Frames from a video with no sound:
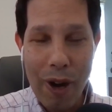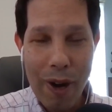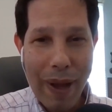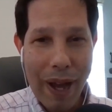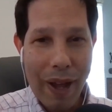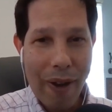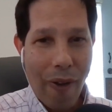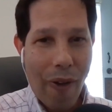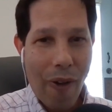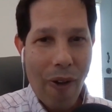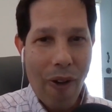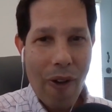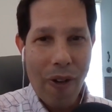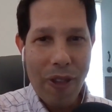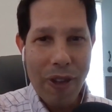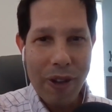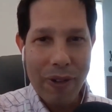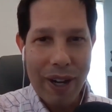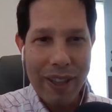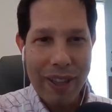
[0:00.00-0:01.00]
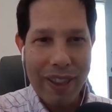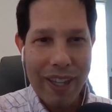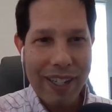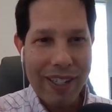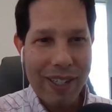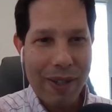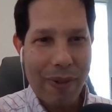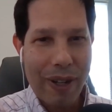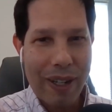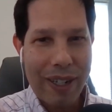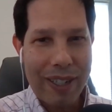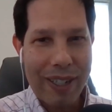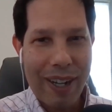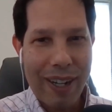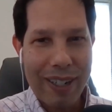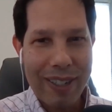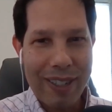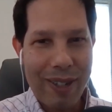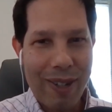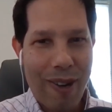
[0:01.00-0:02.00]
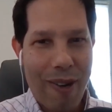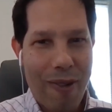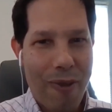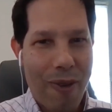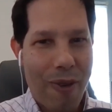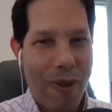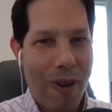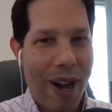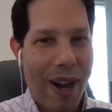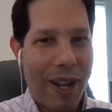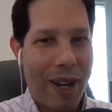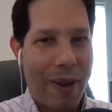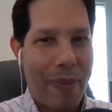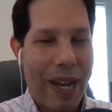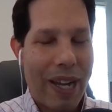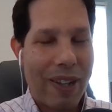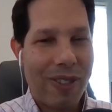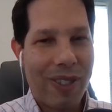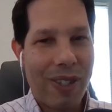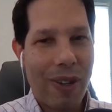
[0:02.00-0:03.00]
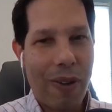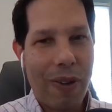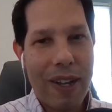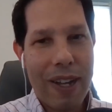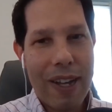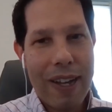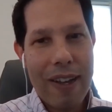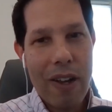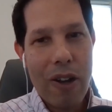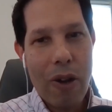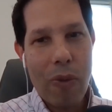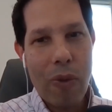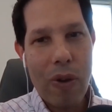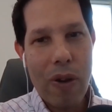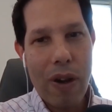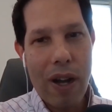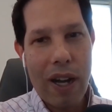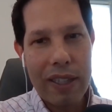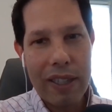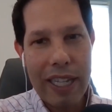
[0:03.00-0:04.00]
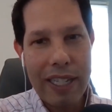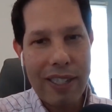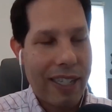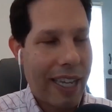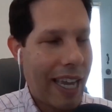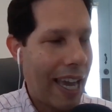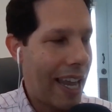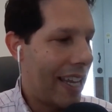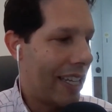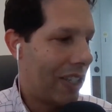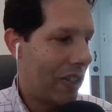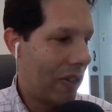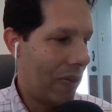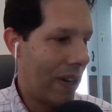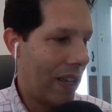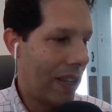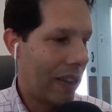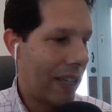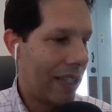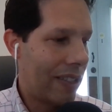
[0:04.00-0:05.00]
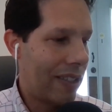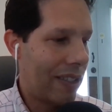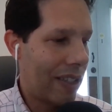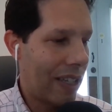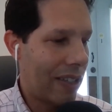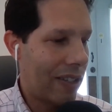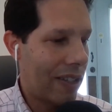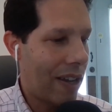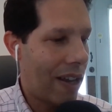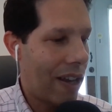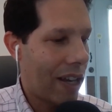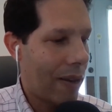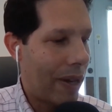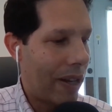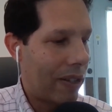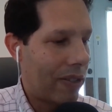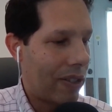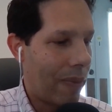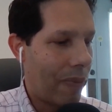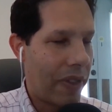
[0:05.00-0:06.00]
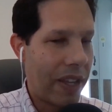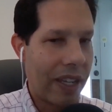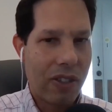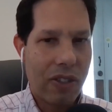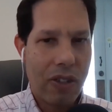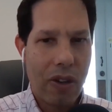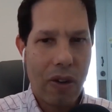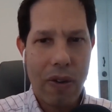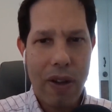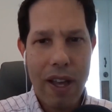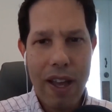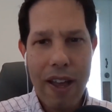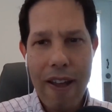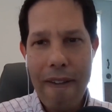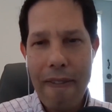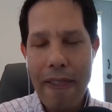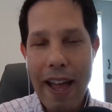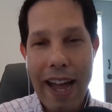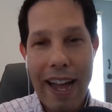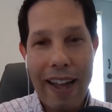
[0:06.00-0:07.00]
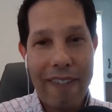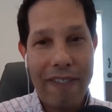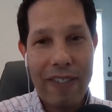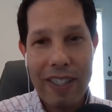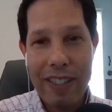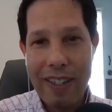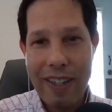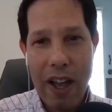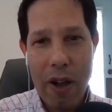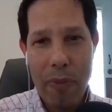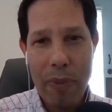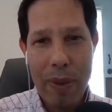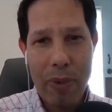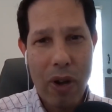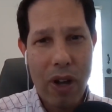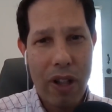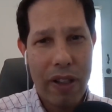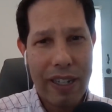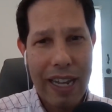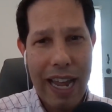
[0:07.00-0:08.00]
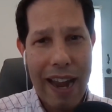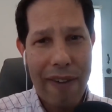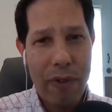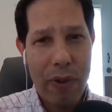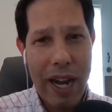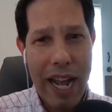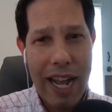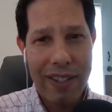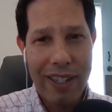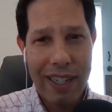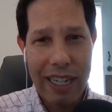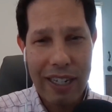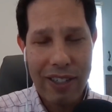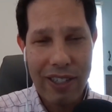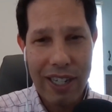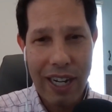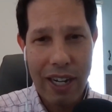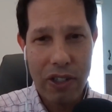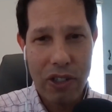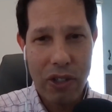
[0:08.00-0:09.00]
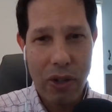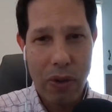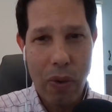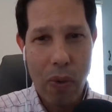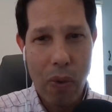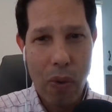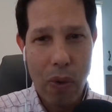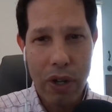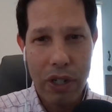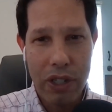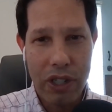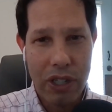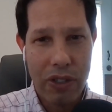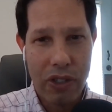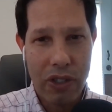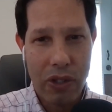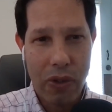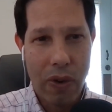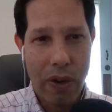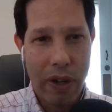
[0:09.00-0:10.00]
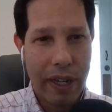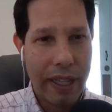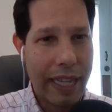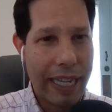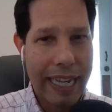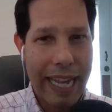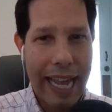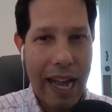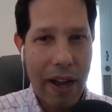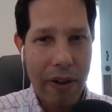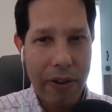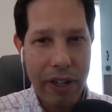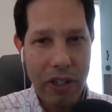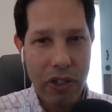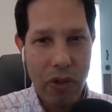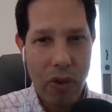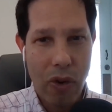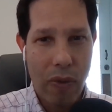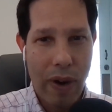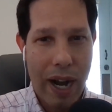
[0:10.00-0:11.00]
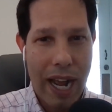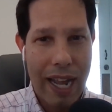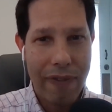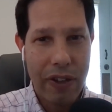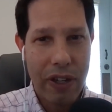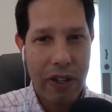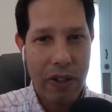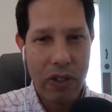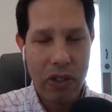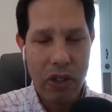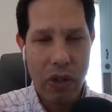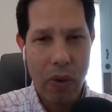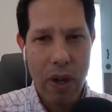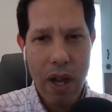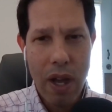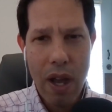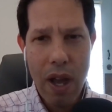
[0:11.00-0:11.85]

about all the great things that we're going to talk to Wu Han about. So Wu Han, let's get into it. Let's talk about something. So I tell people, everyone has like a Sarasota origin story and like, how did you arrive here? So